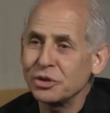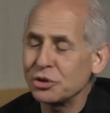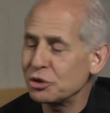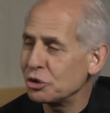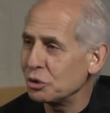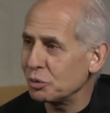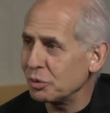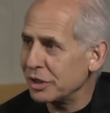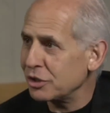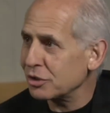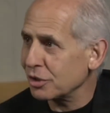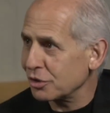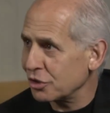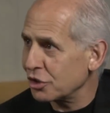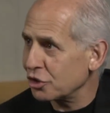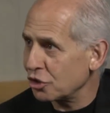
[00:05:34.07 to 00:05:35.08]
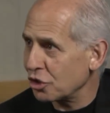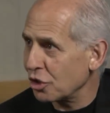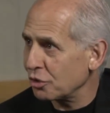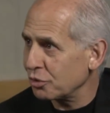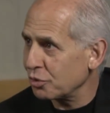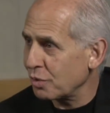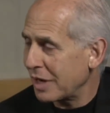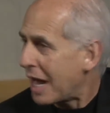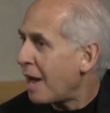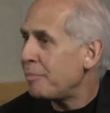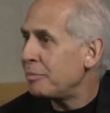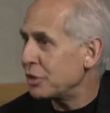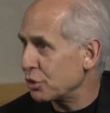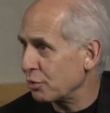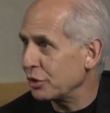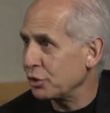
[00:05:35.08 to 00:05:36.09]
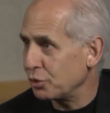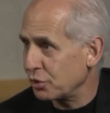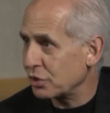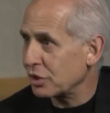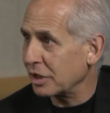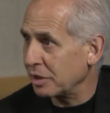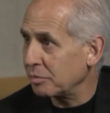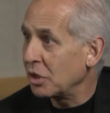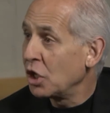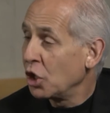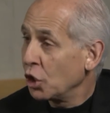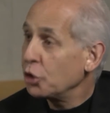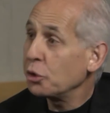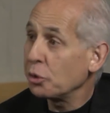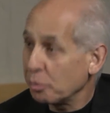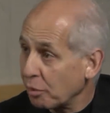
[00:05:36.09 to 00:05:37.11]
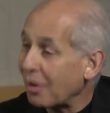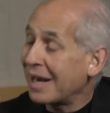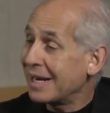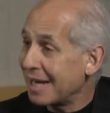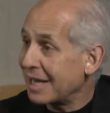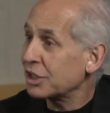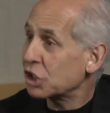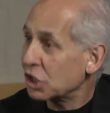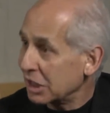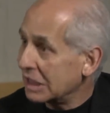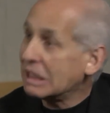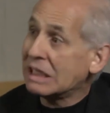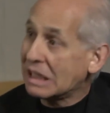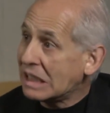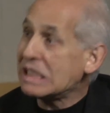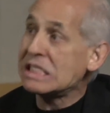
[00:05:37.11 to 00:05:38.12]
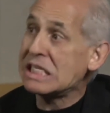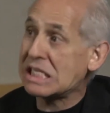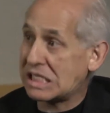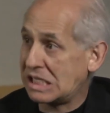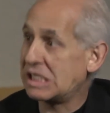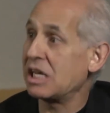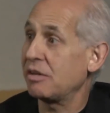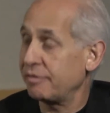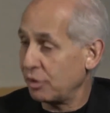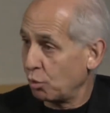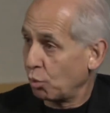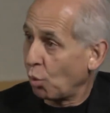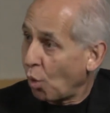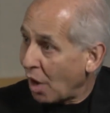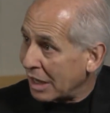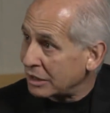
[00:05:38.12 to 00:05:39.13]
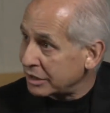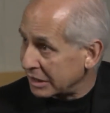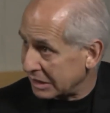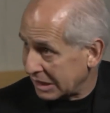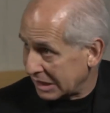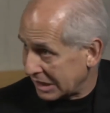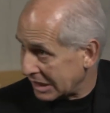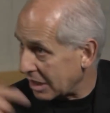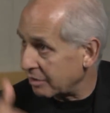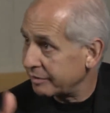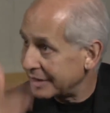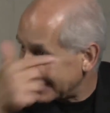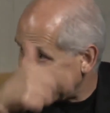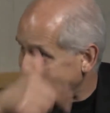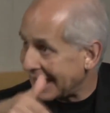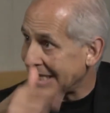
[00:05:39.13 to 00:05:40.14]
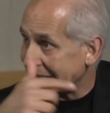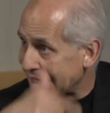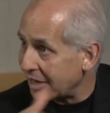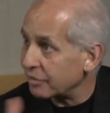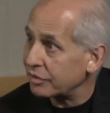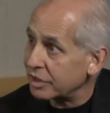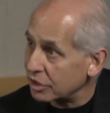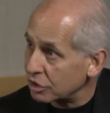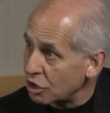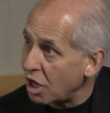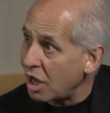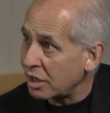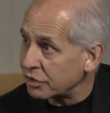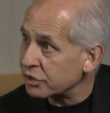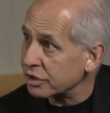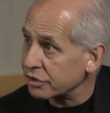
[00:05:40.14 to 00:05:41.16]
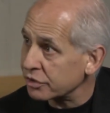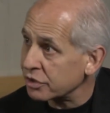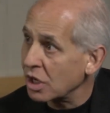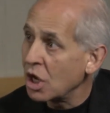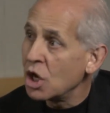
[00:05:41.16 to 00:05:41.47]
there's new research that shows what happens when you sleep. Your brain actually cleans itself. It washes itself. It takes out the toxins.